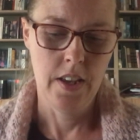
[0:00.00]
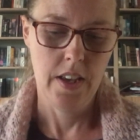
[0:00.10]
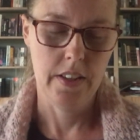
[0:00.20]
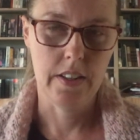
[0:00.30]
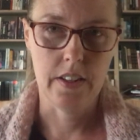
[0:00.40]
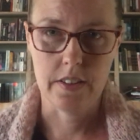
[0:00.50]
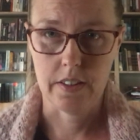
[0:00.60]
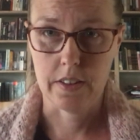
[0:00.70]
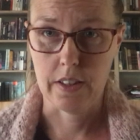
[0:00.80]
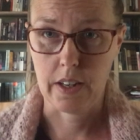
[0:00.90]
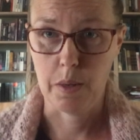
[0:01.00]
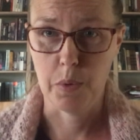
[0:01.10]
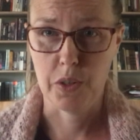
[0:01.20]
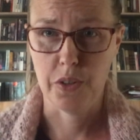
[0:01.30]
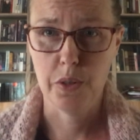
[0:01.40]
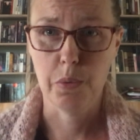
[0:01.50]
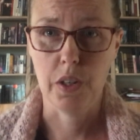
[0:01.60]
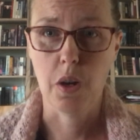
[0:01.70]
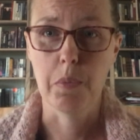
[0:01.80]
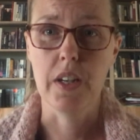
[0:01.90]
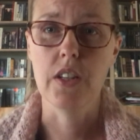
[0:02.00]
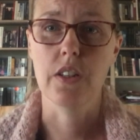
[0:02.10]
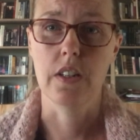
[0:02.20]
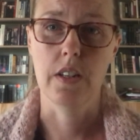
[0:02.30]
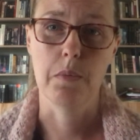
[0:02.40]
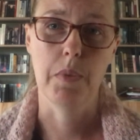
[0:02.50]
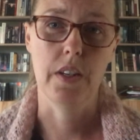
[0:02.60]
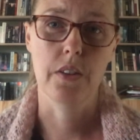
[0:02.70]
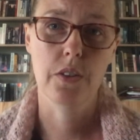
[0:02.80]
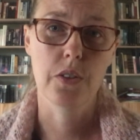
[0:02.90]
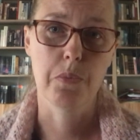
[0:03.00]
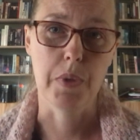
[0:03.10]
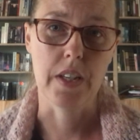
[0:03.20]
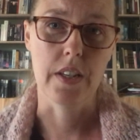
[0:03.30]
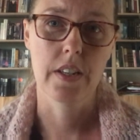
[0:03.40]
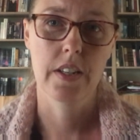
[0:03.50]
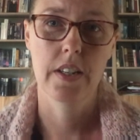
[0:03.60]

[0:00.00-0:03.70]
And that is exactly what you do with combination knitting, but it could be,